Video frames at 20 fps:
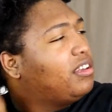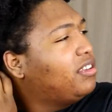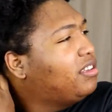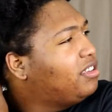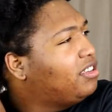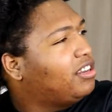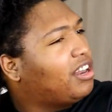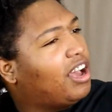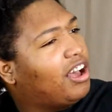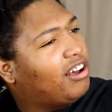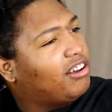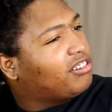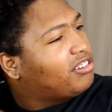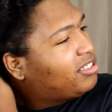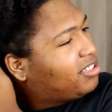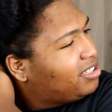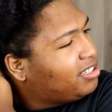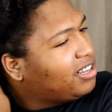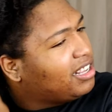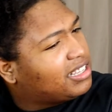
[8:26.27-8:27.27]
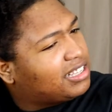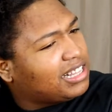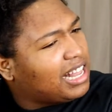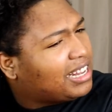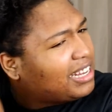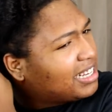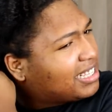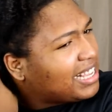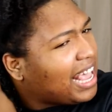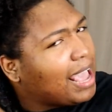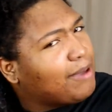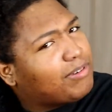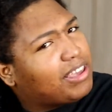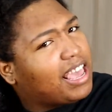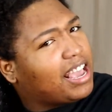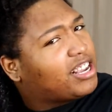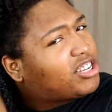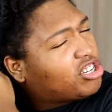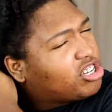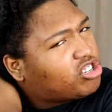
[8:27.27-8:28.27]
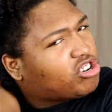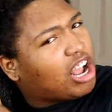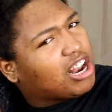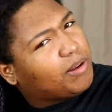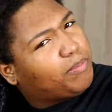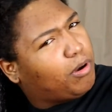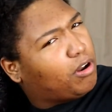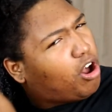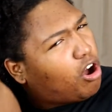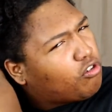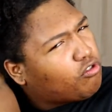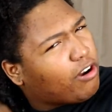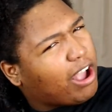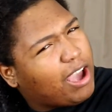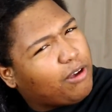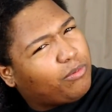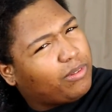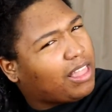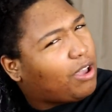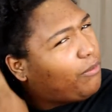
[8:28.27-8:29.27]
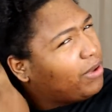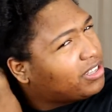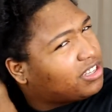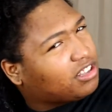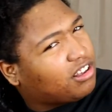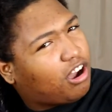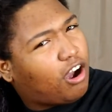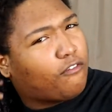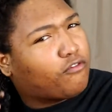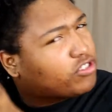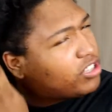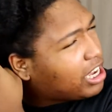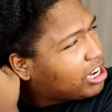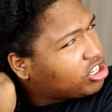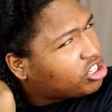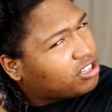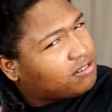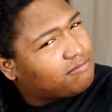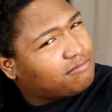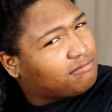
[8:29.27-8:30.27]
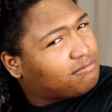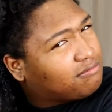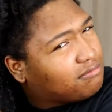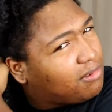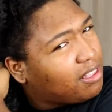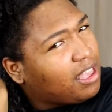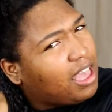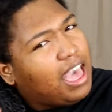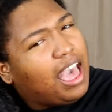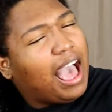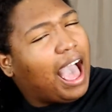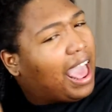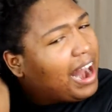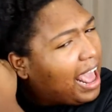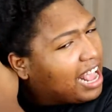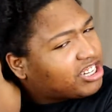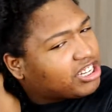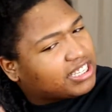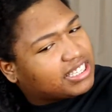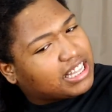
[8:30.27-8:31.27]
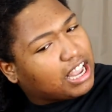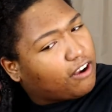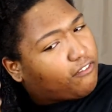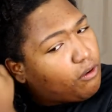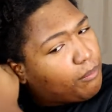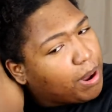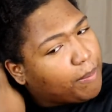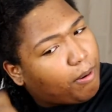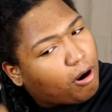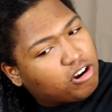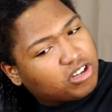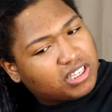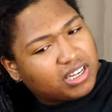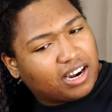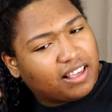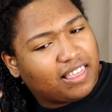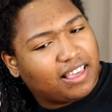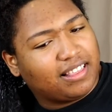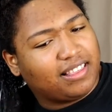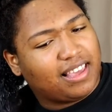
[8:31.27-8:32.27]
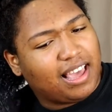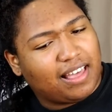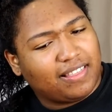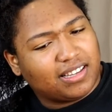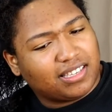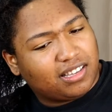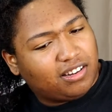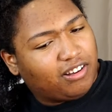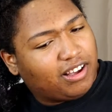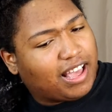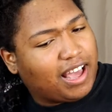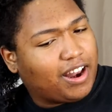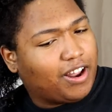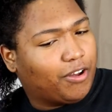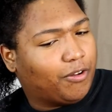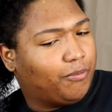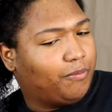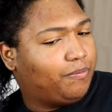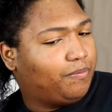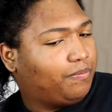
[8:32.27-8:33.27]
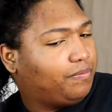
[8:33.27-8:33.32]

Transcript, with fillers: You know, isn't that the same kick she tried to pull on Red when they went to the conversation? And I just think for me personally, yeah, that's a little ghetto.